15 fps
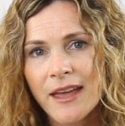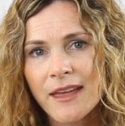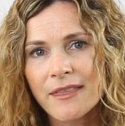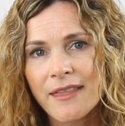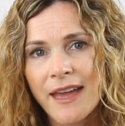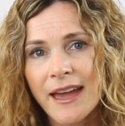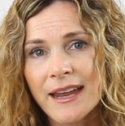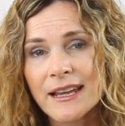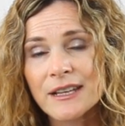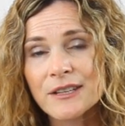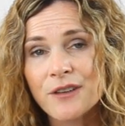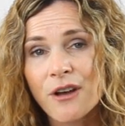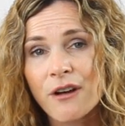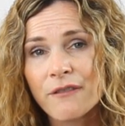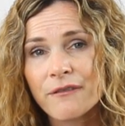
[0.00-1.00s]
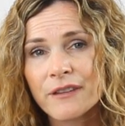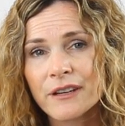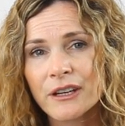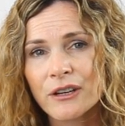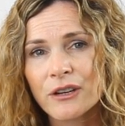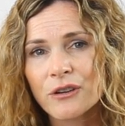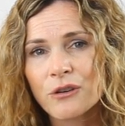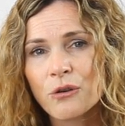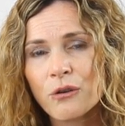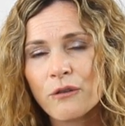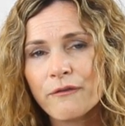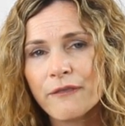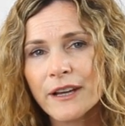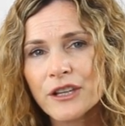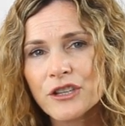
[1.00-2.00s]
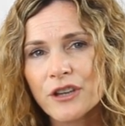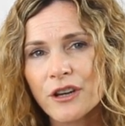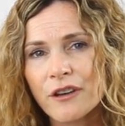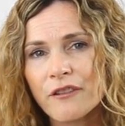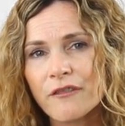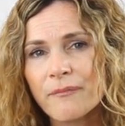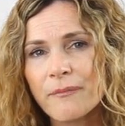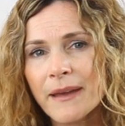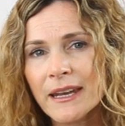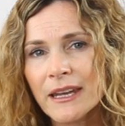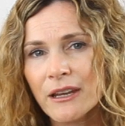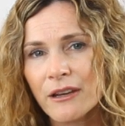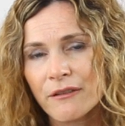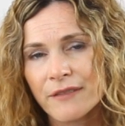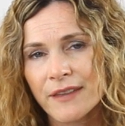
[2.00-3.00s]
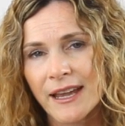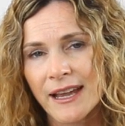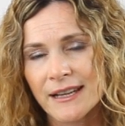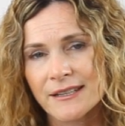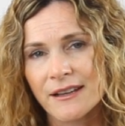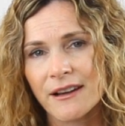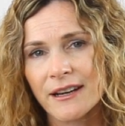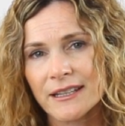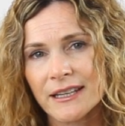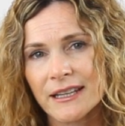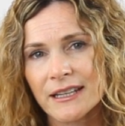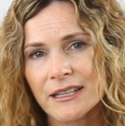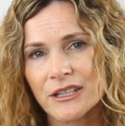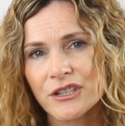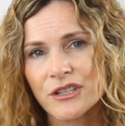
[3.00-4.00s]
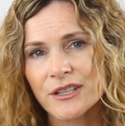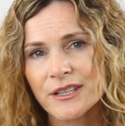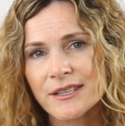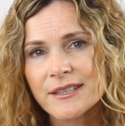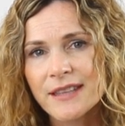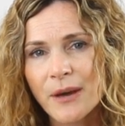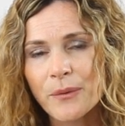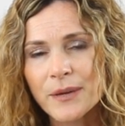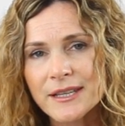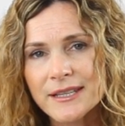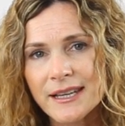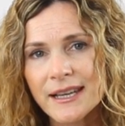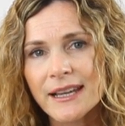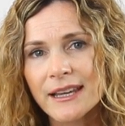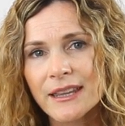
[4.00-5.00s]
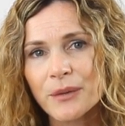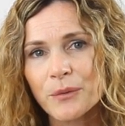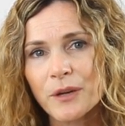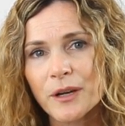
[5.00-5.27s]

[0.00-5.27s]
that is often a core feature of many of the anxiety conditions that we see in the